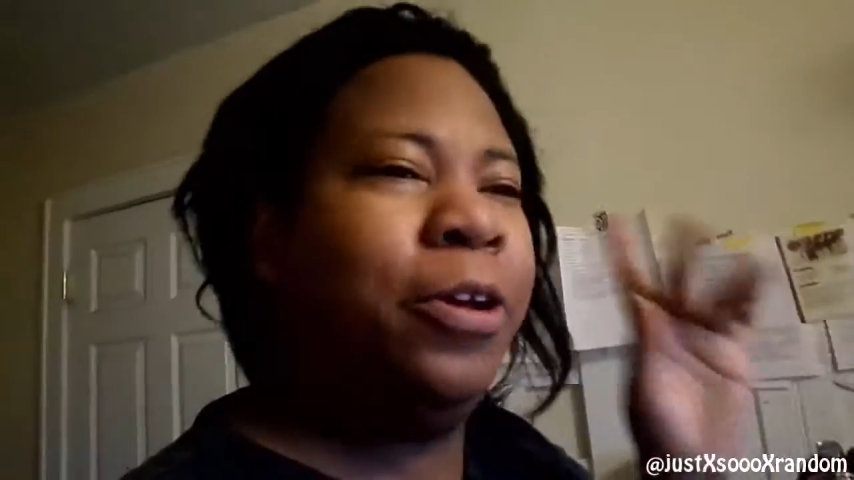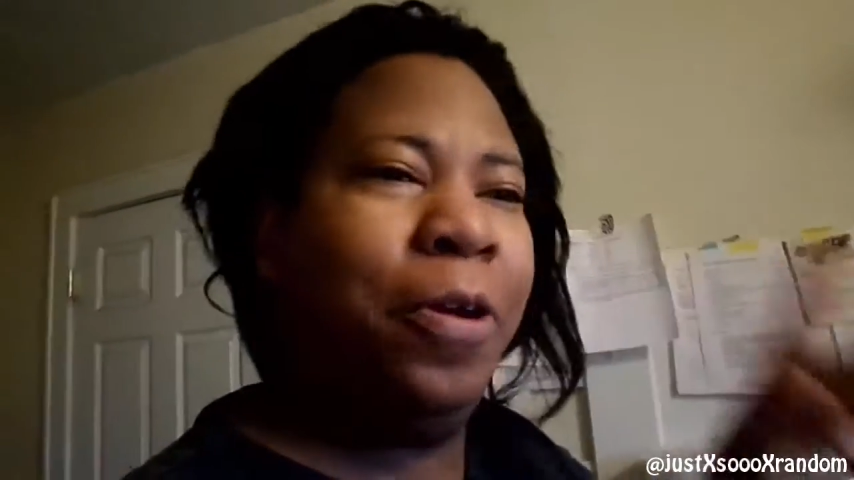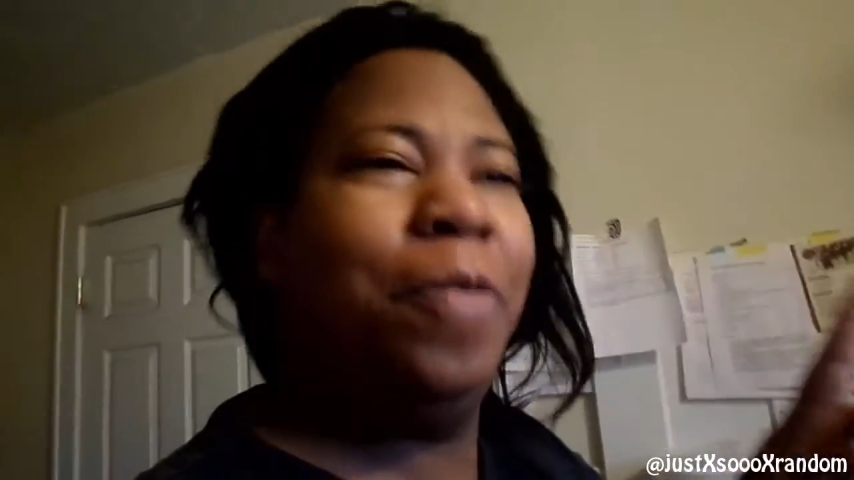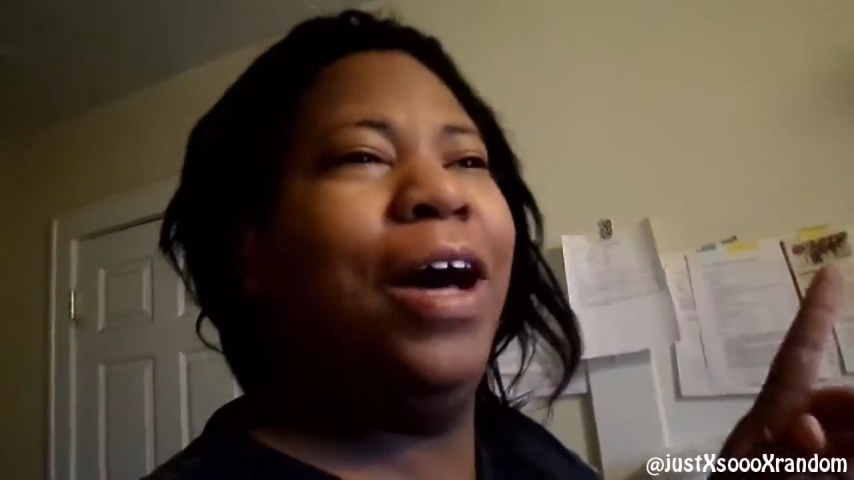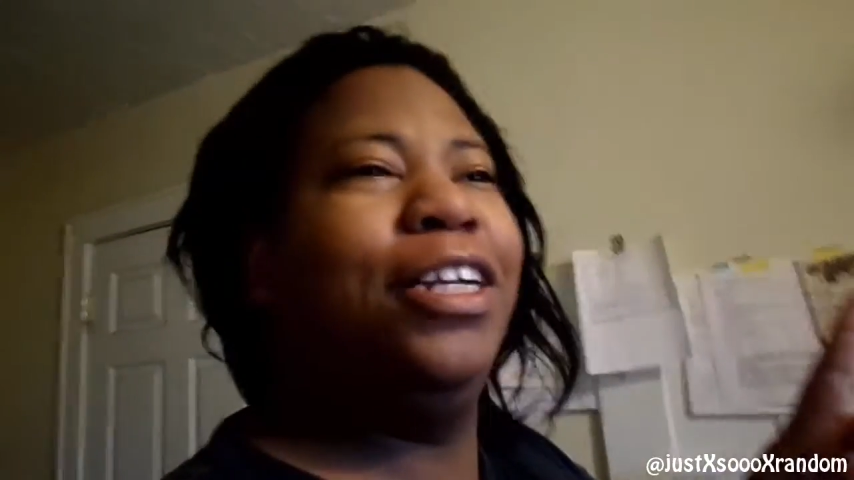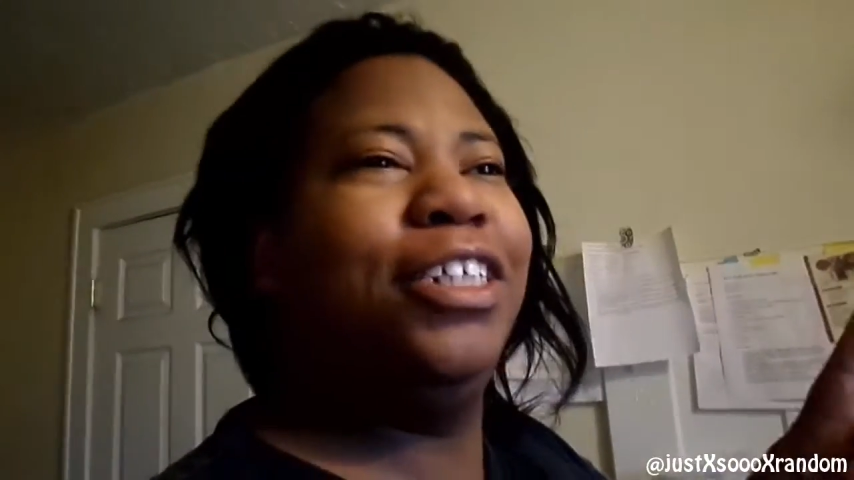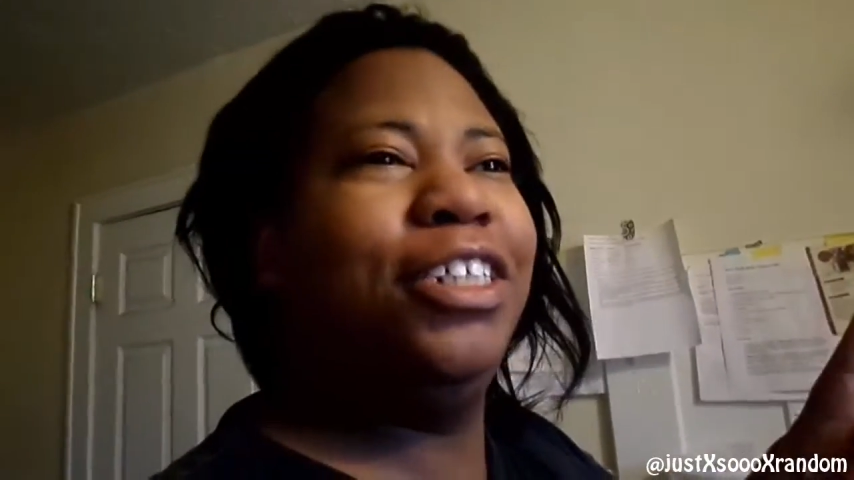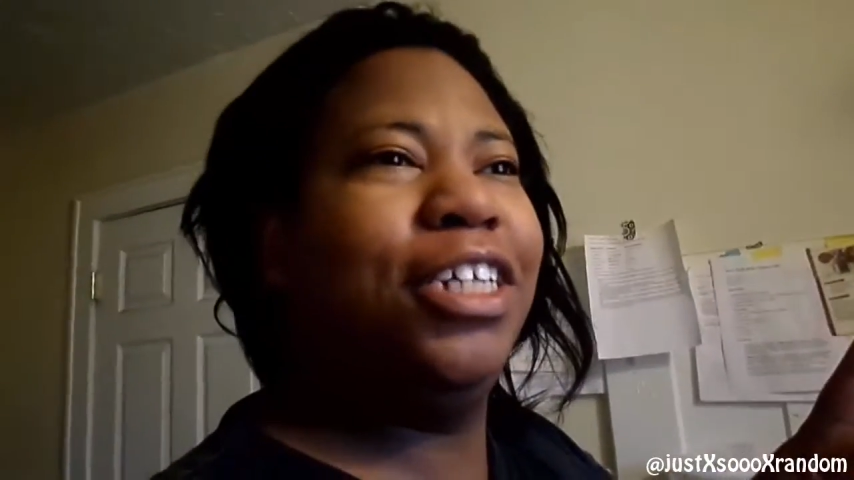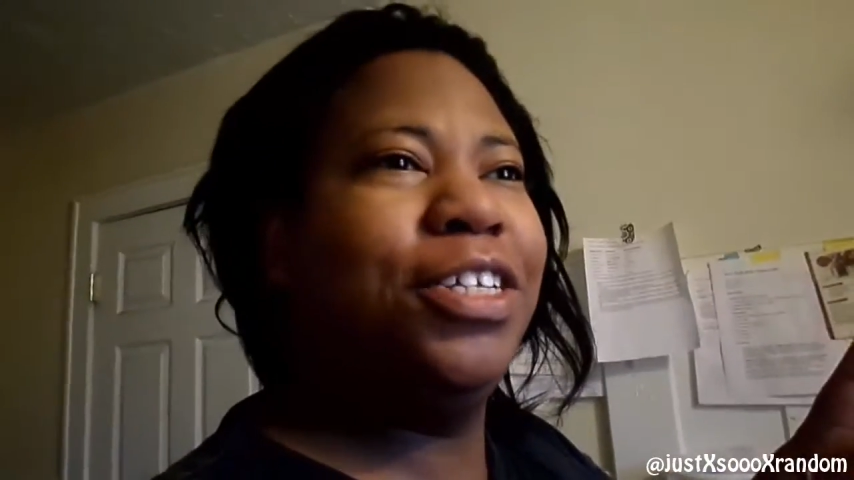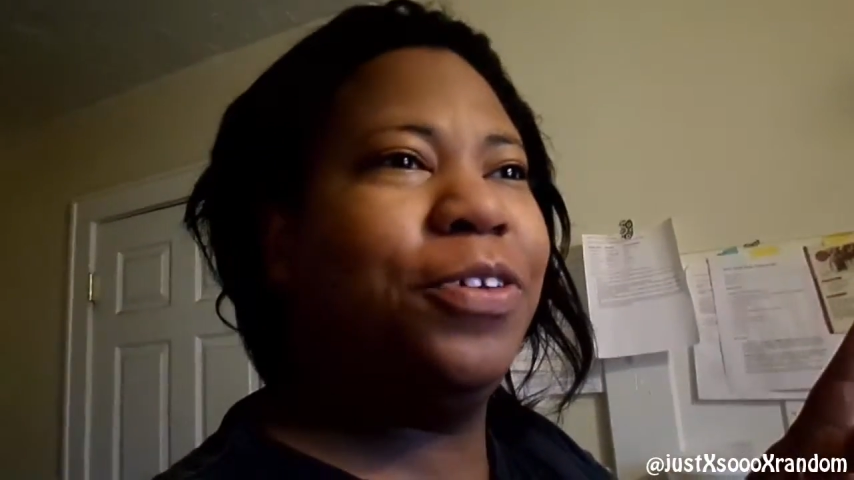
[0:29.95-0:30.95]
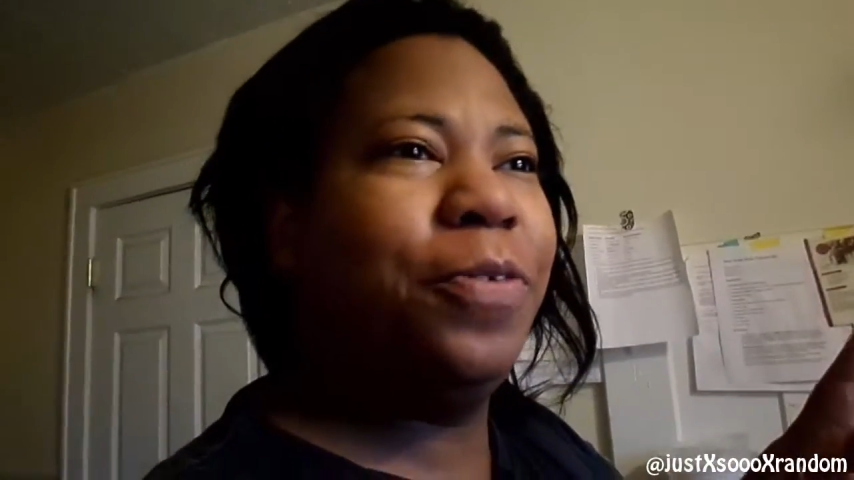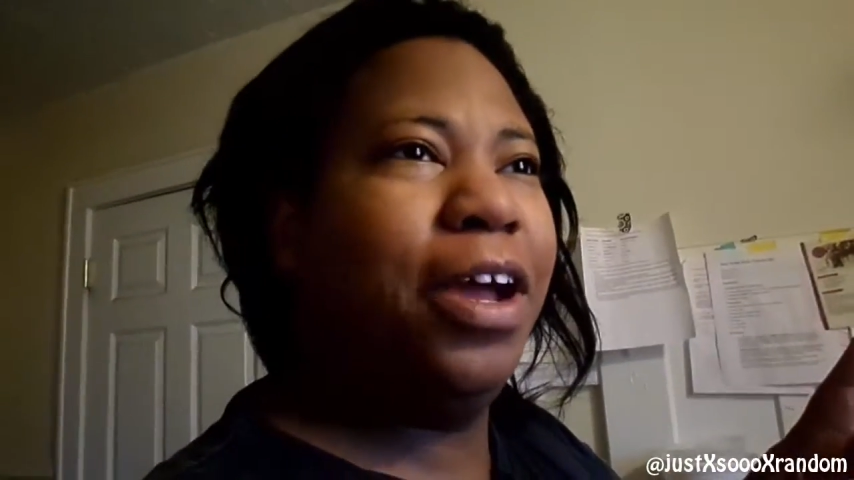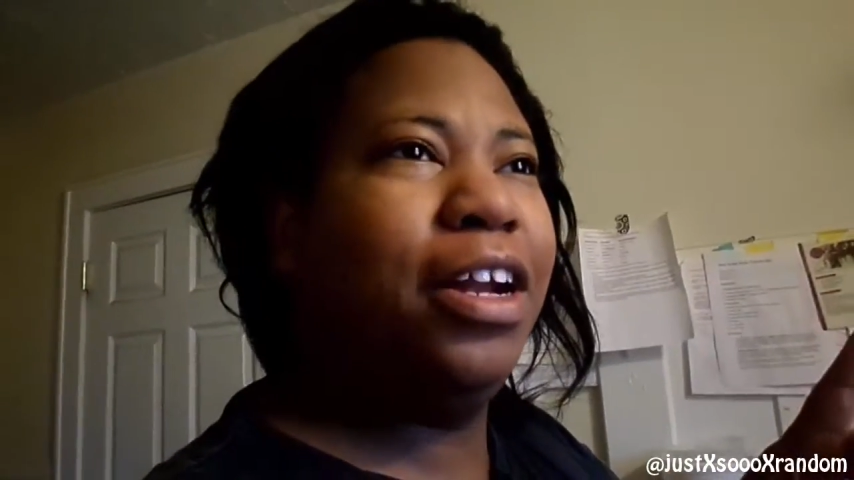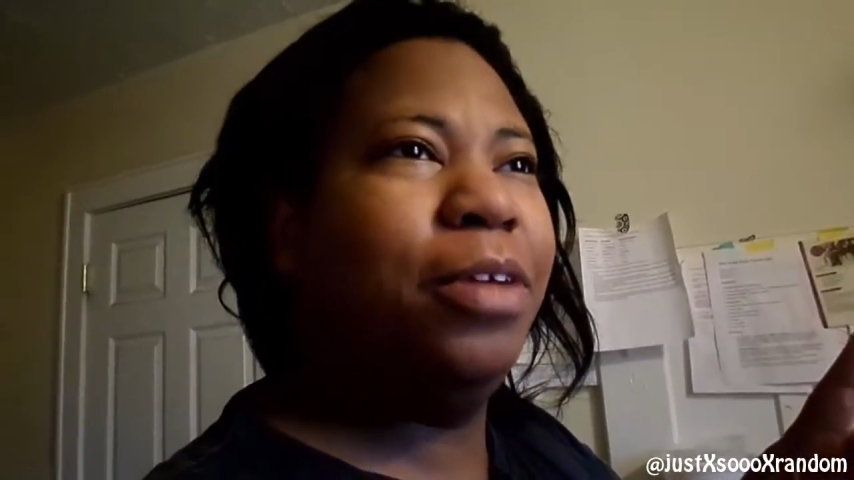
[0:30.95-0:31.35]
you're watching Joe Serrano.